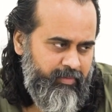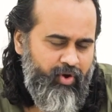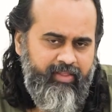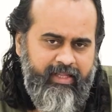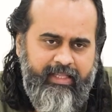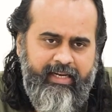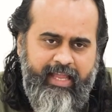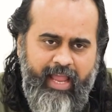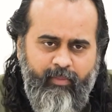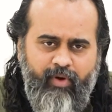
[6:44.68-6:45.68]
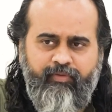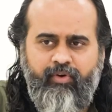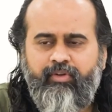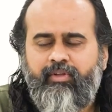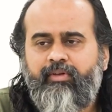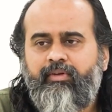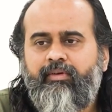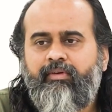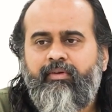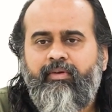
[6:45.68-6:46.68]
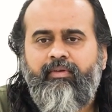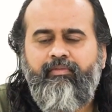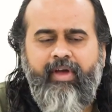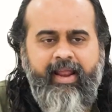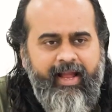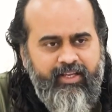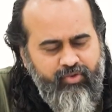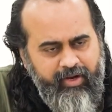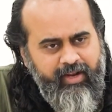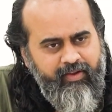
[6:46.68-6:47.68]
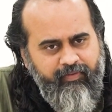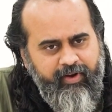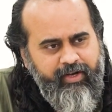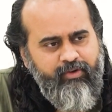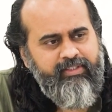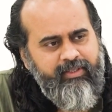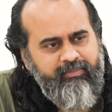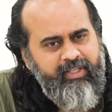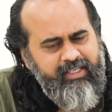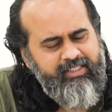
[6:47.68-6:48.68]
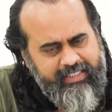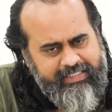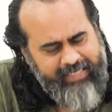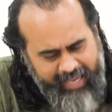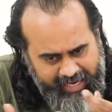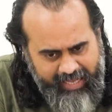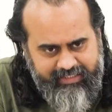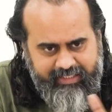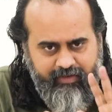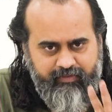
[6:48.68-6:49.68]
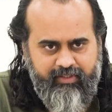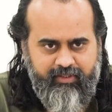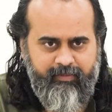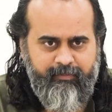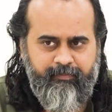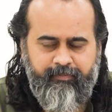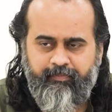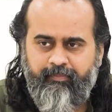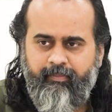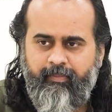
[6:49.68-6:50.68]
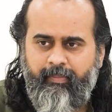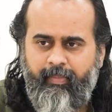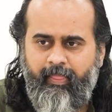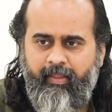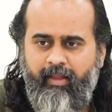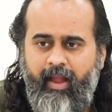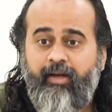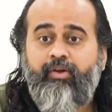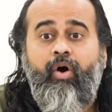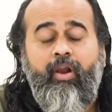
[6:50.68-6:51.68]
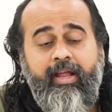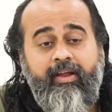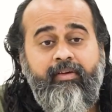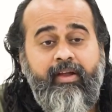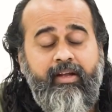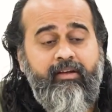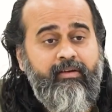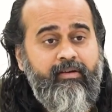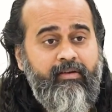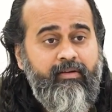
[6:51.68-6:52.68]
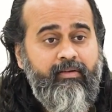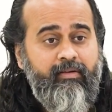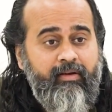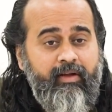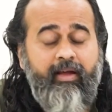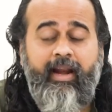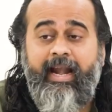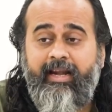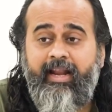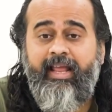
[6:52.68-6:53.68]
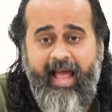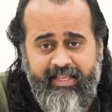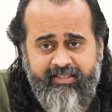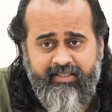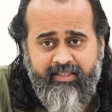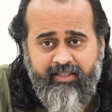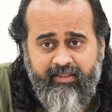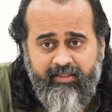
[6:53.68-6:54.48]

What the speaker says: Because in the name of truth, we are actually referring to something just like ourselves and calling it grandly as